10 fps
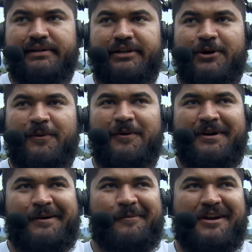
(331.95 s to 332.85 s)
You know,
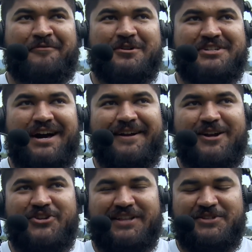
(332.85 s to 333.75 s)
when I first got
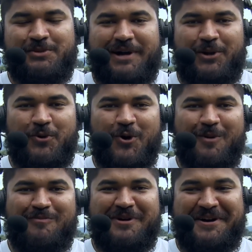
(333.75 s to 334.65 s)
here, I checked into my
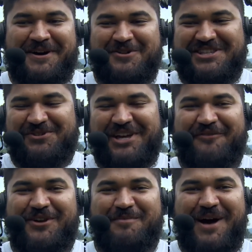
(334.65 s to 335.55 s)
dorm. Uh, I was a little
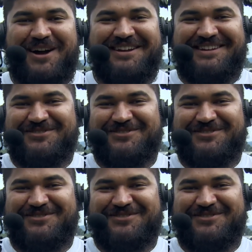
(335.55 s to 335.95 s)
iffy about it.